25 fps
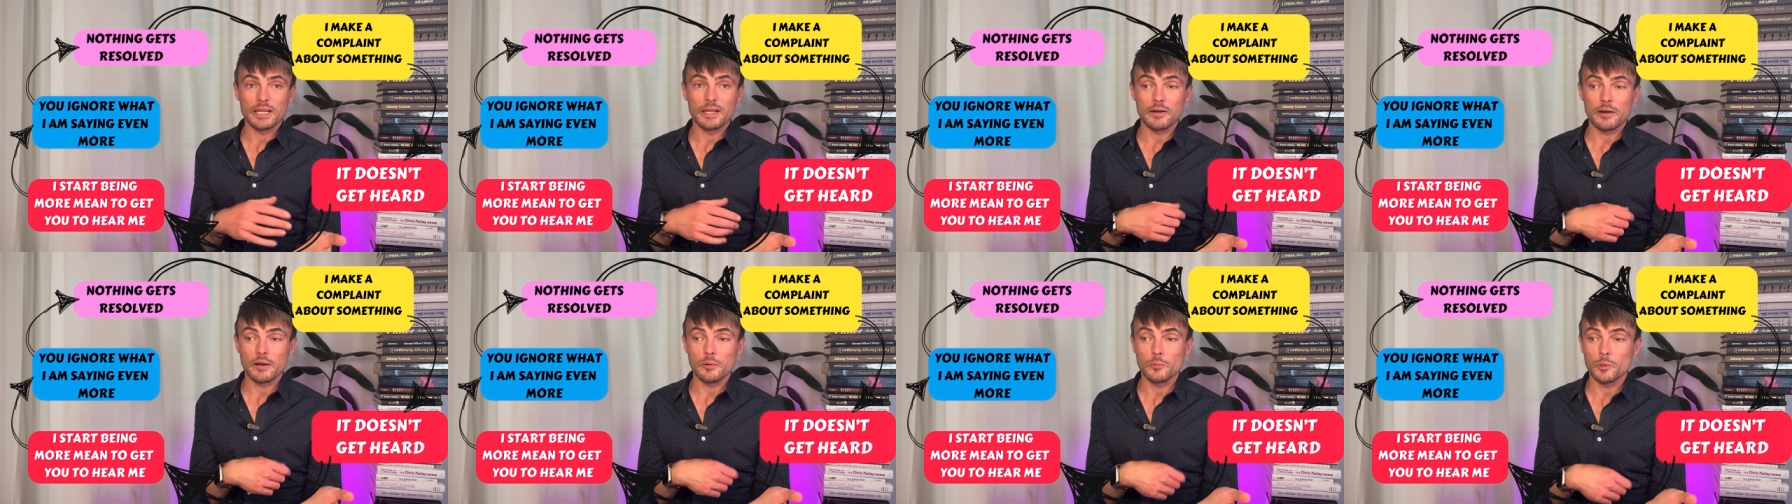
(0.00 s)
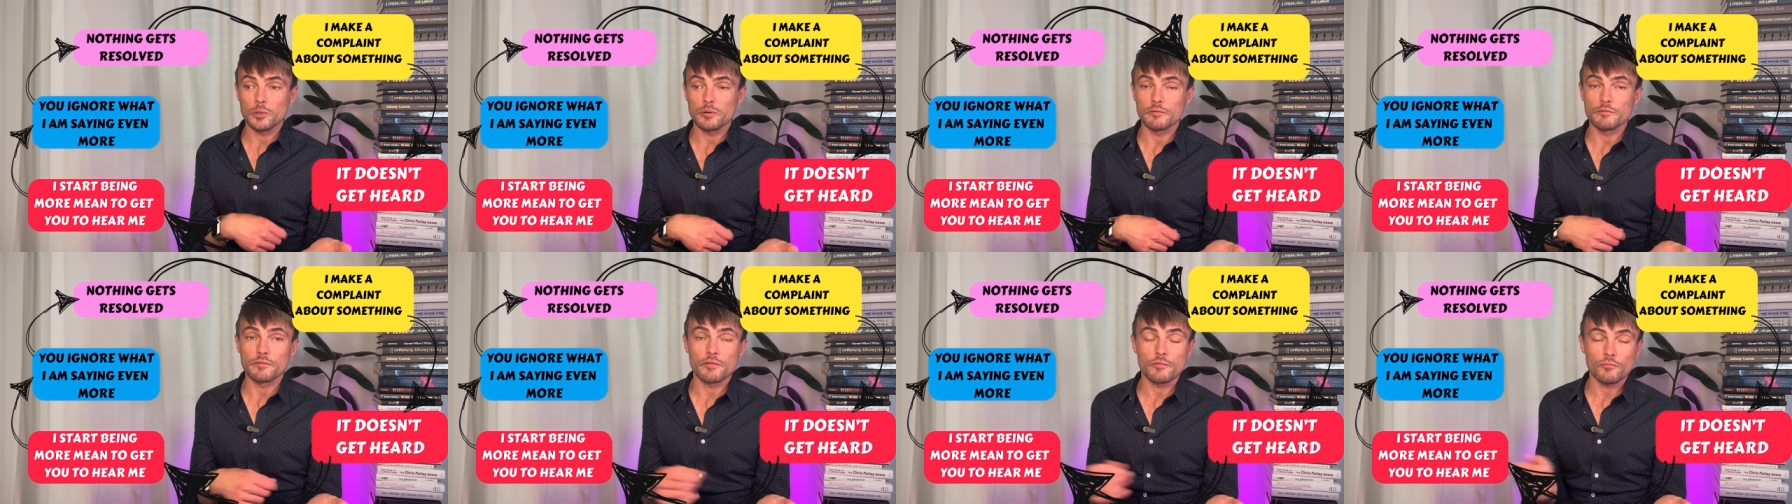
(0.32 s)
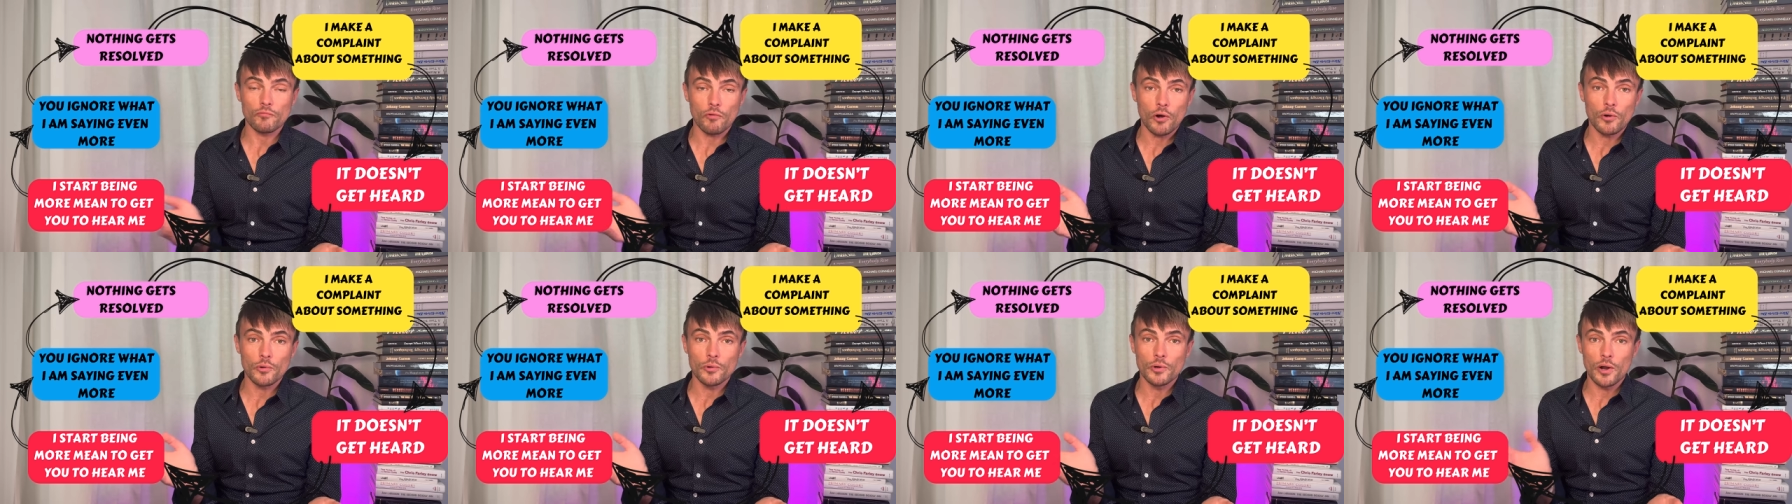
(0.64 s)
and I would have
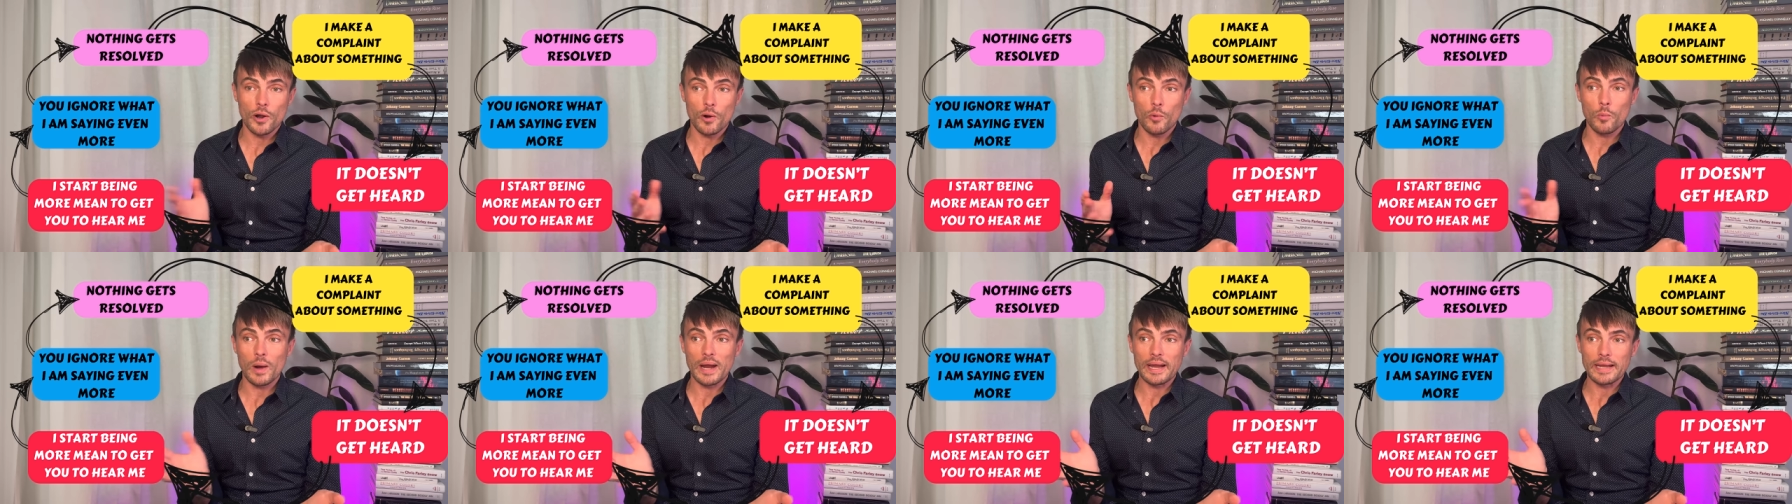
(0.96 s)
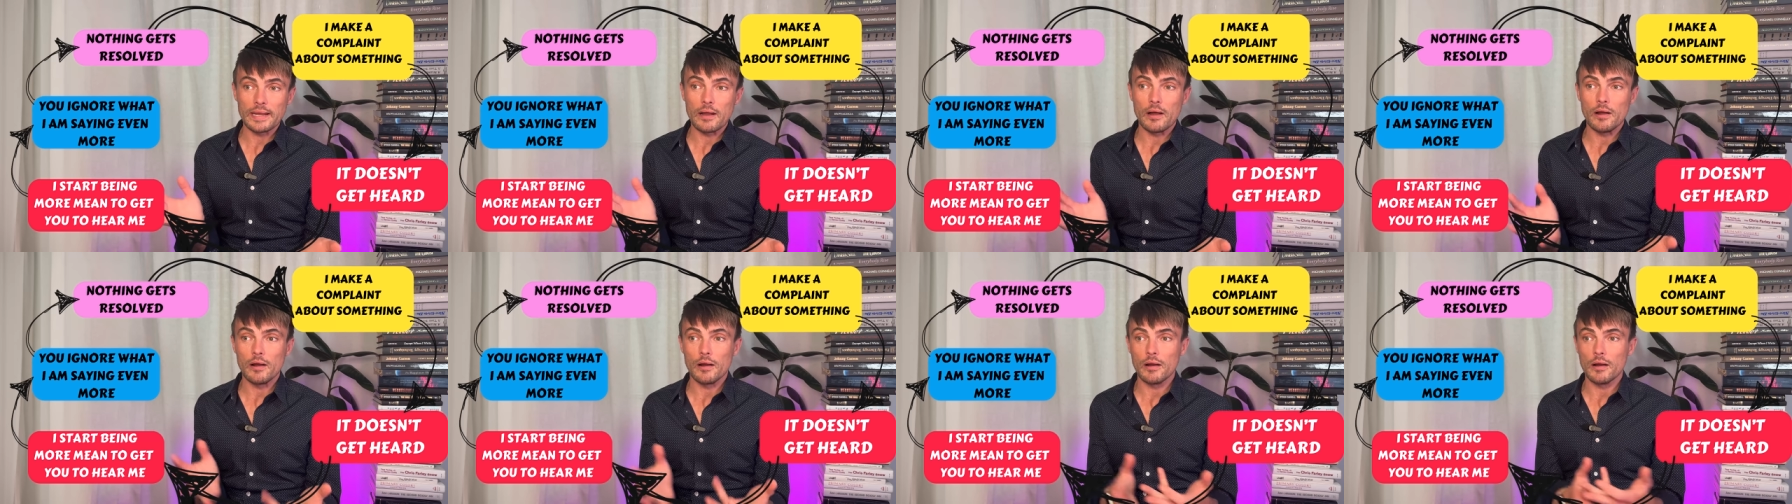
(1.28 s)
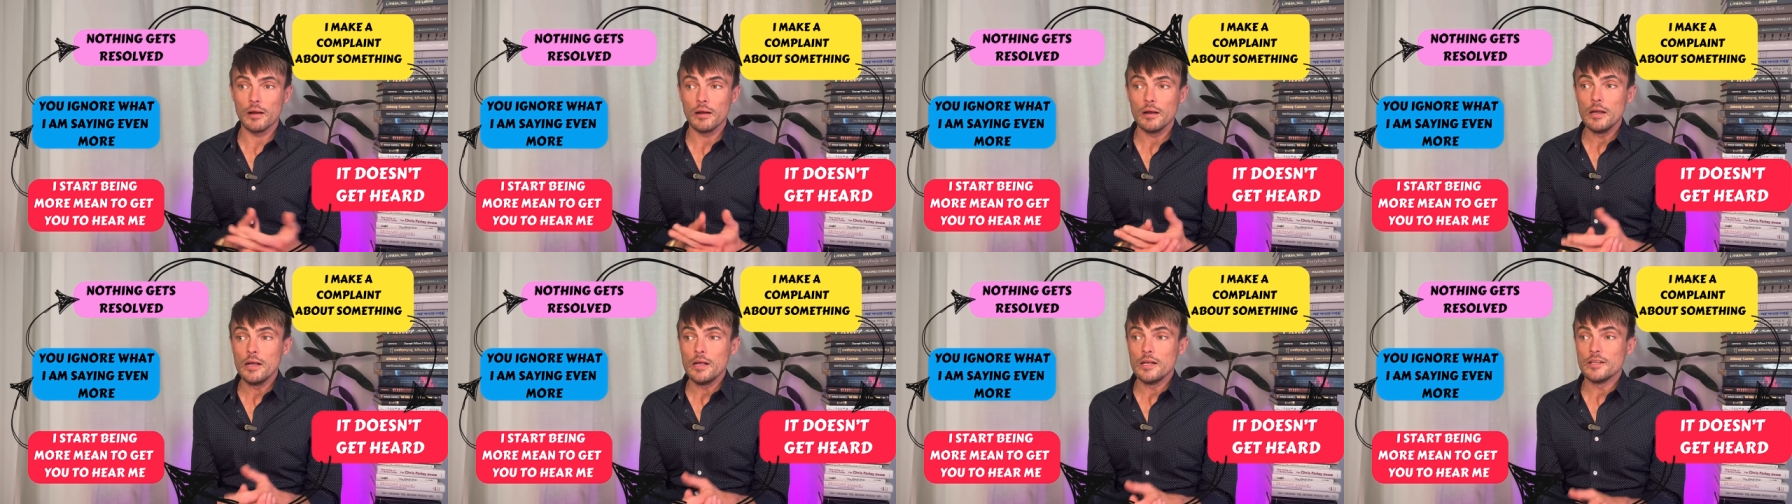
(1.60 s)
thrown away her